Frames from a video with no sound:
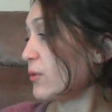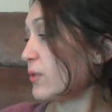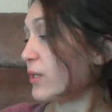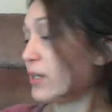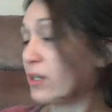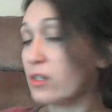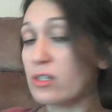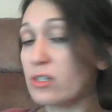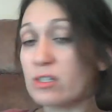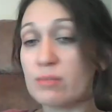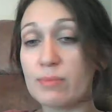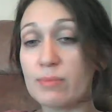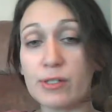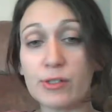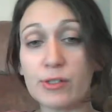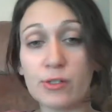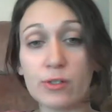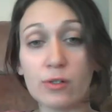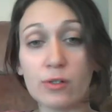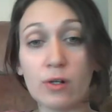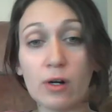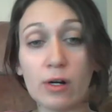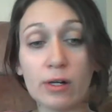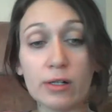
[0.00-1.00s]
here's my
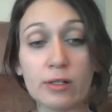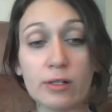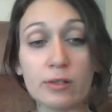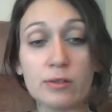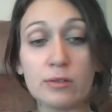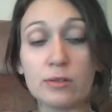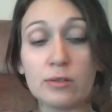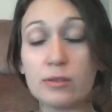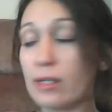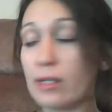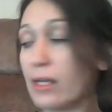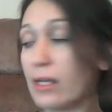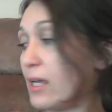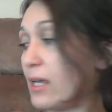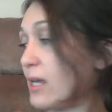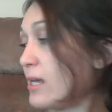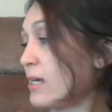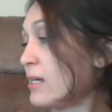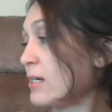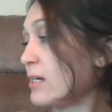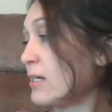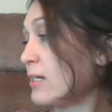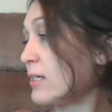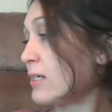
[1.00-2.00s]
journal article,
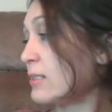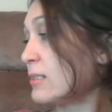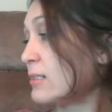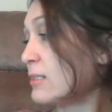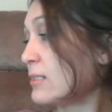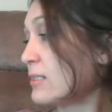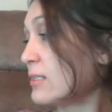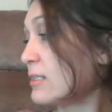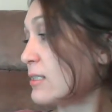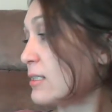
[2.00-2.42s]
and